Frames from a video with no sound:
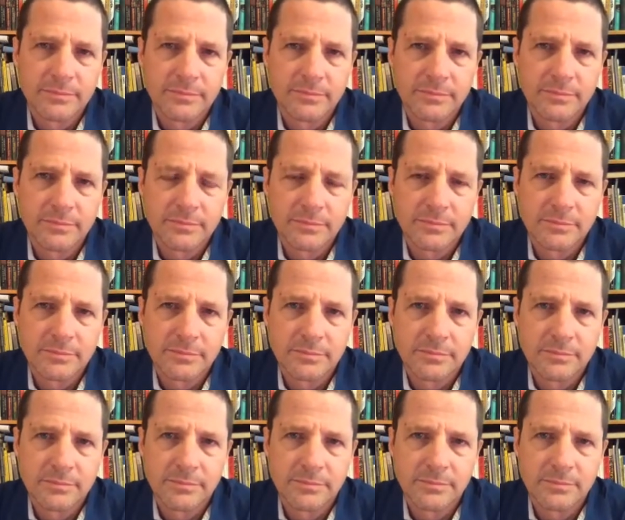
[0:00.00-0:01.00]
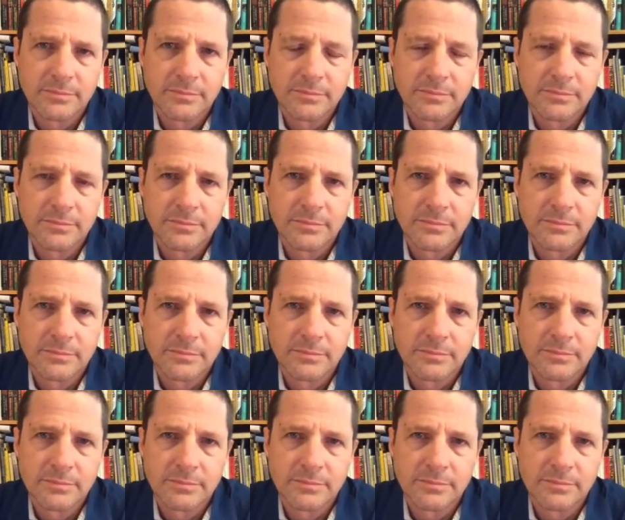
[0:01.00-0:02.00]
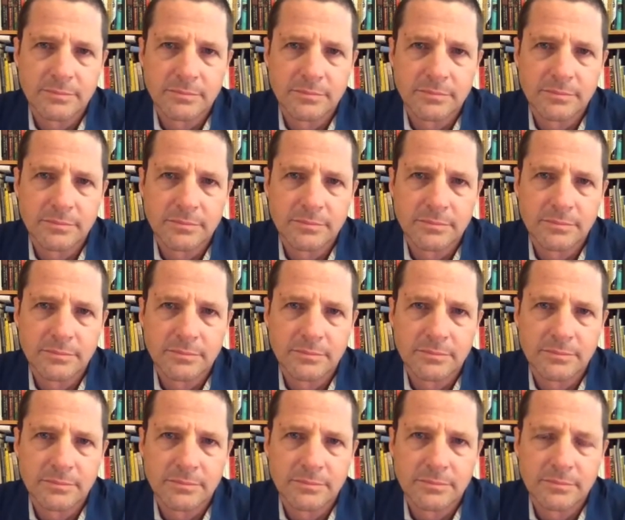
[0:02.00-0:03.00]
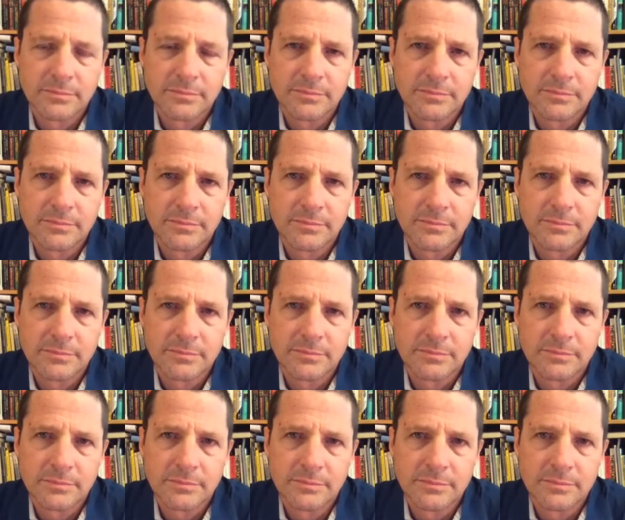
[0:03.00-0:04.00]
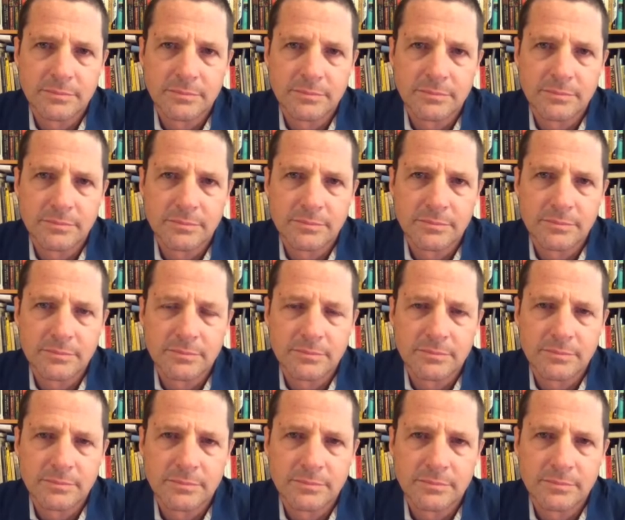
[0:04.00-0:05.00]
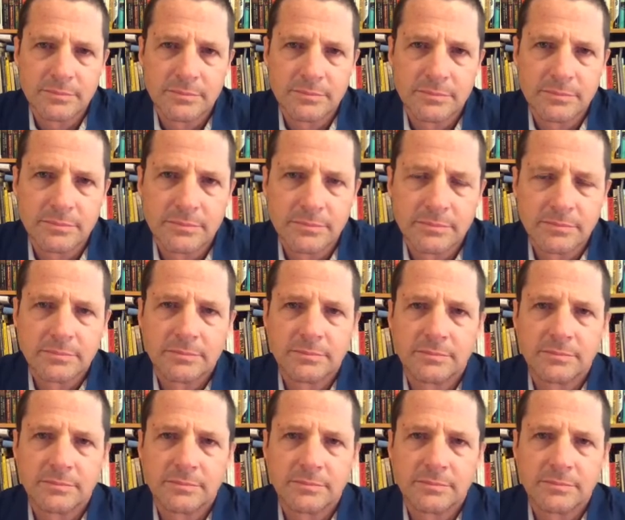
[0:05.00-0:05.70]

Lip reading: No words are spoken by the person on screen.